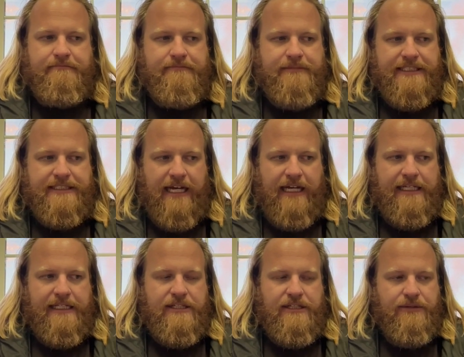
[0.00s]

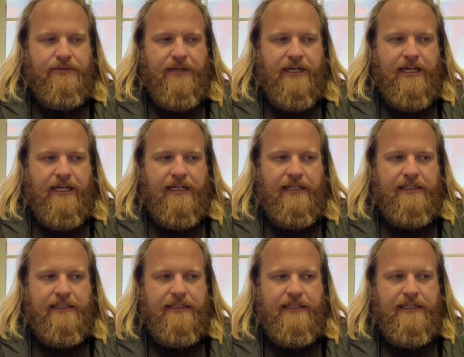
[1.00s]
Decided to
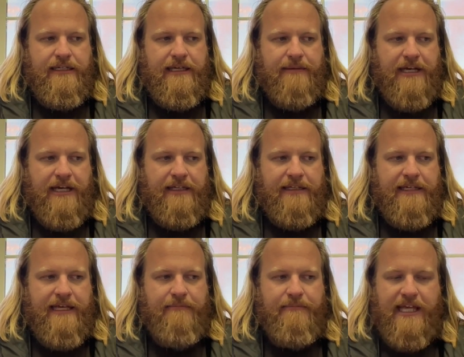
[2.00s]
get my
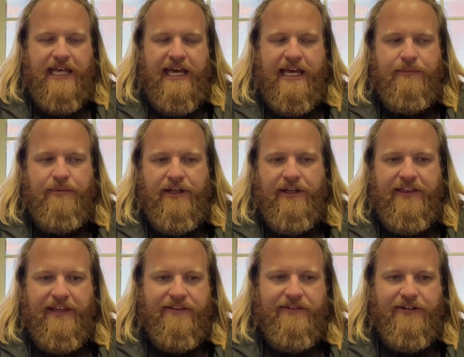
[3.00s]
MBA while I
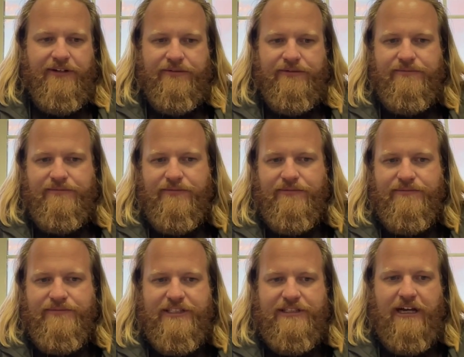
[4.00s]
think through
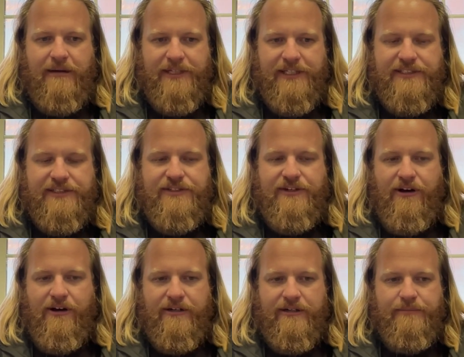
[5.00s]
companies to
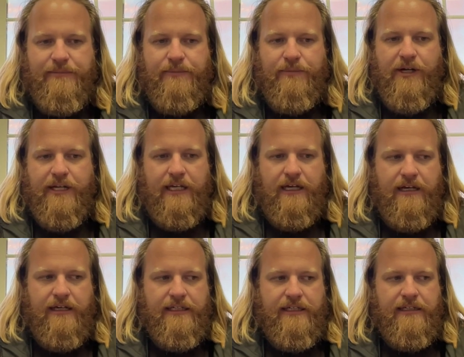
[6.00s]
start. Been working
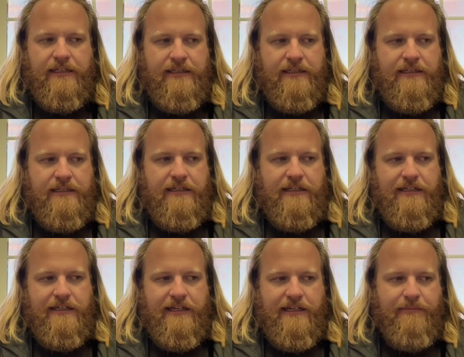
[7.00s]
on a
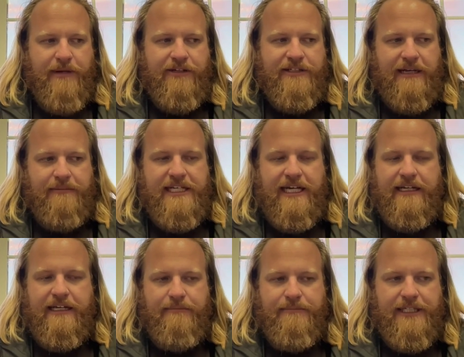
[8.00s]
maritime tech
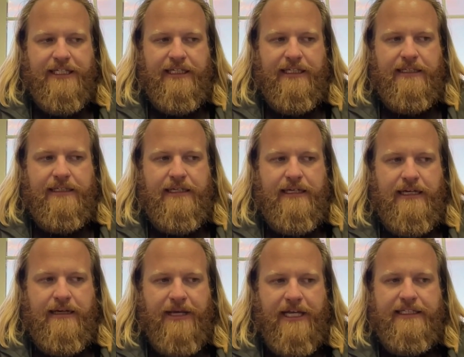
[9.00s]
company
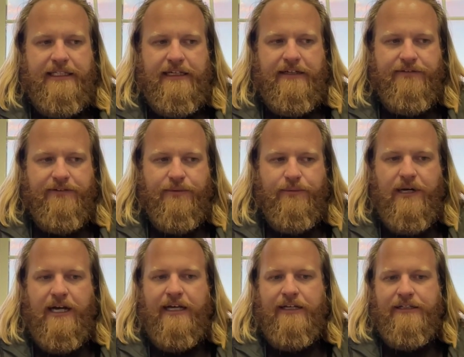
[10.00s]
idea for a
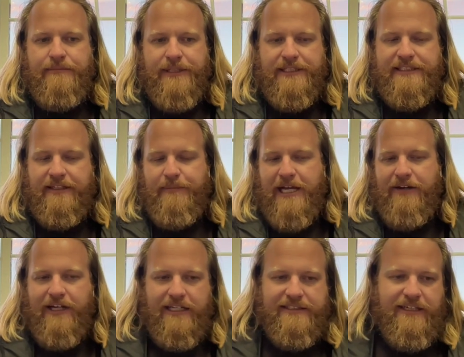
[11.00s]
while, but somehow
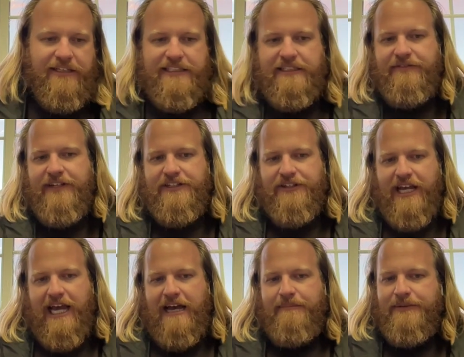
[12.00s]
got sucked into venture
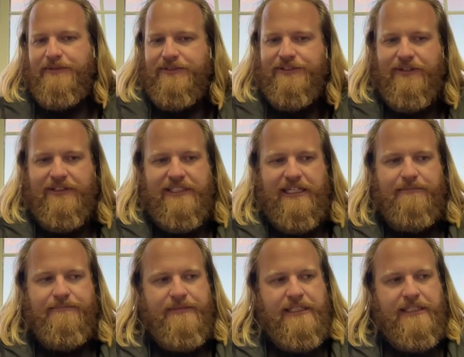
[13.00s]
capital. So ended up